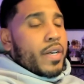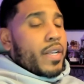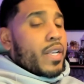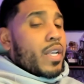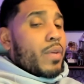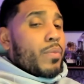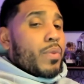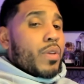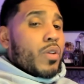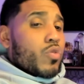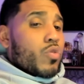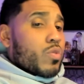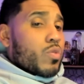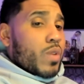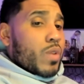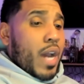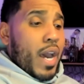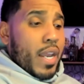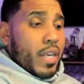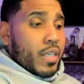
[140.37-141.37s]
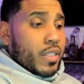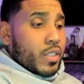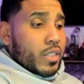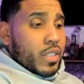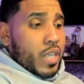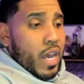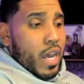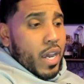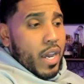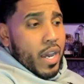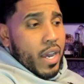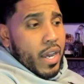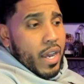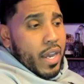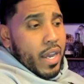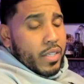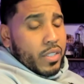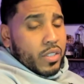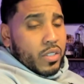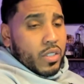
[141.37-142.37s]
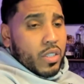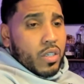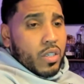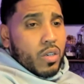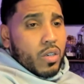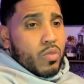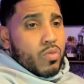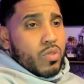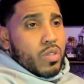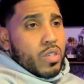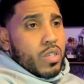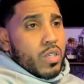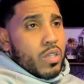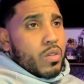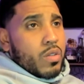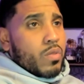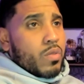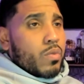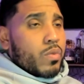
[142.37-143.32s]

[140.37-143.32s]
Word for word: Let me know some colleges I should go see,